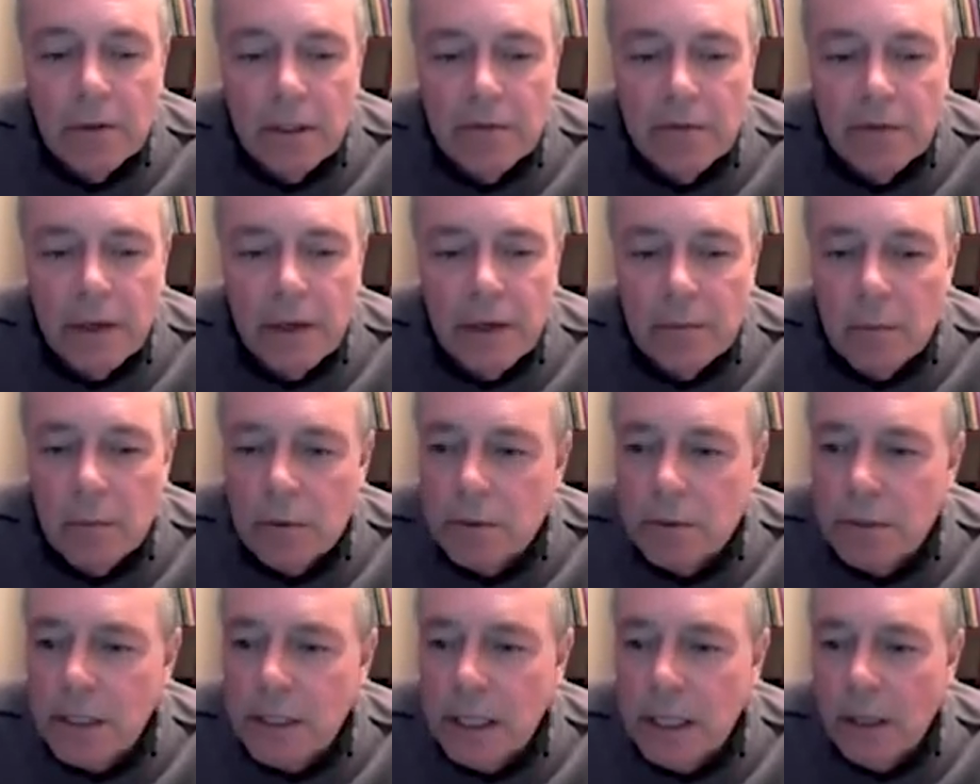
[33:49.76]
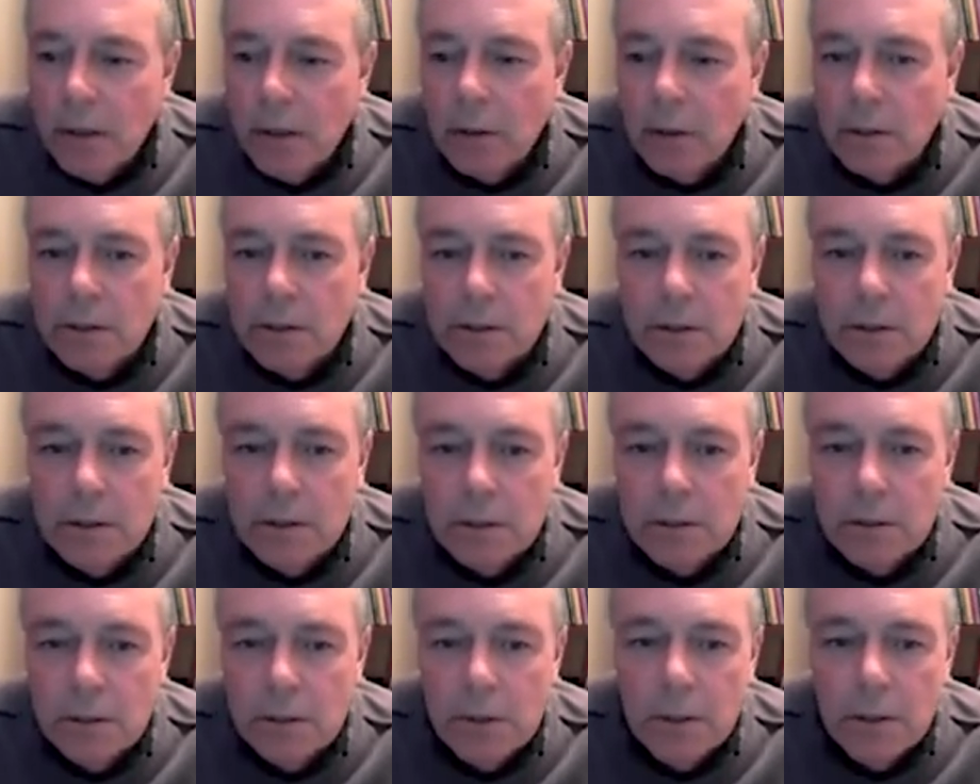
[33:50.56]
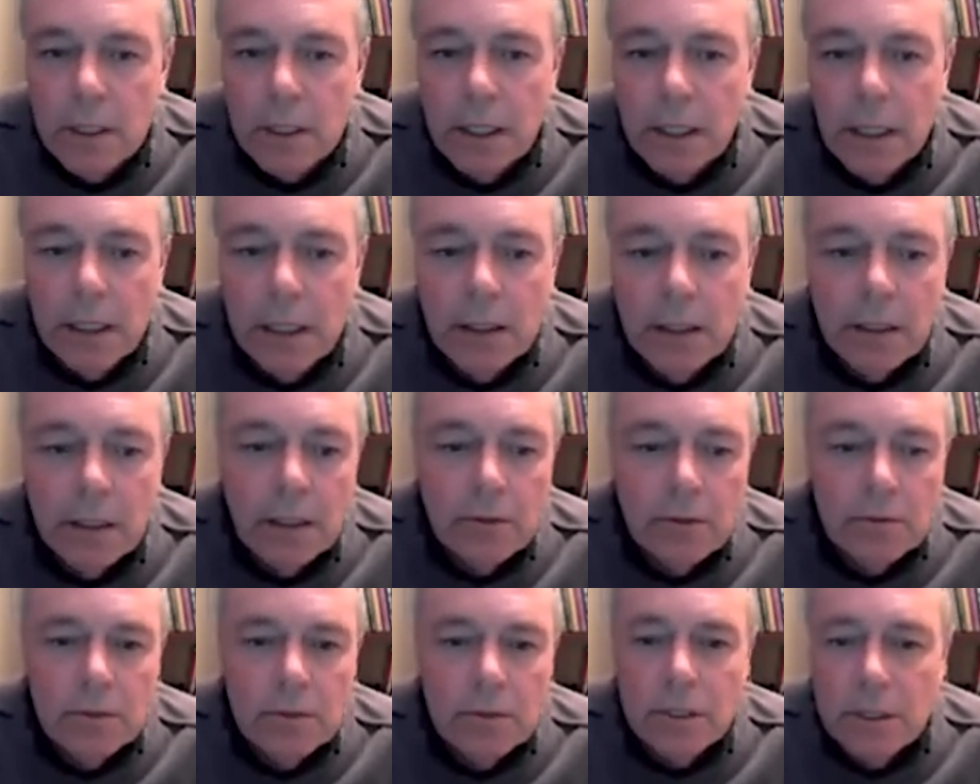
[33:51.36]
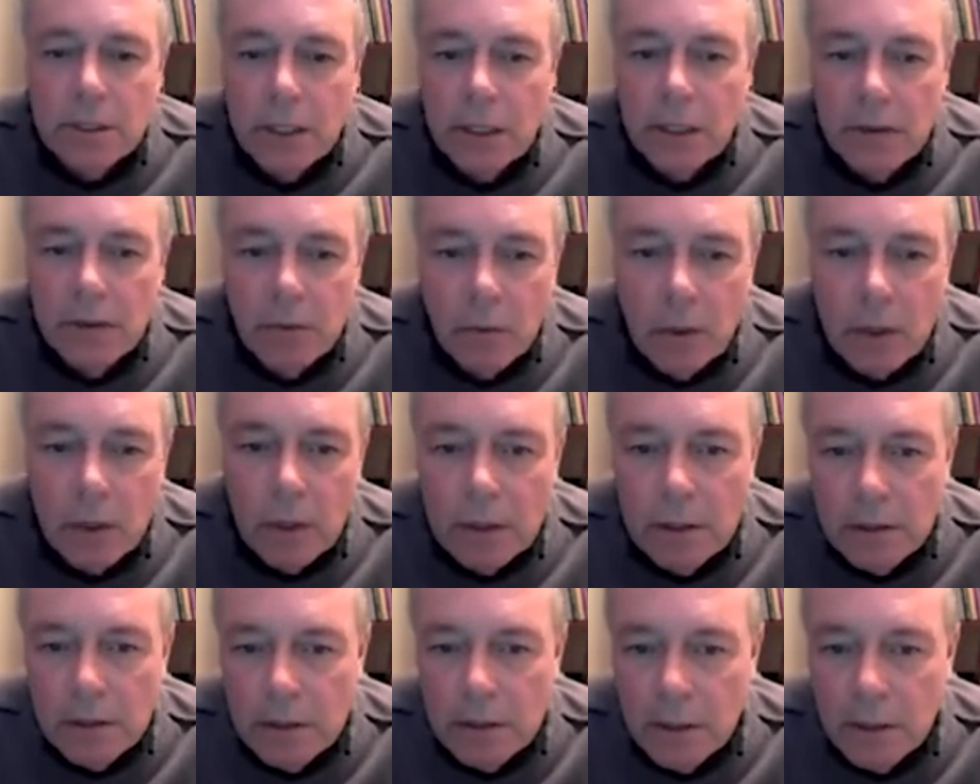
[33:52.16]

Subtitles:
Emerald Towers. Okay, and here's another one,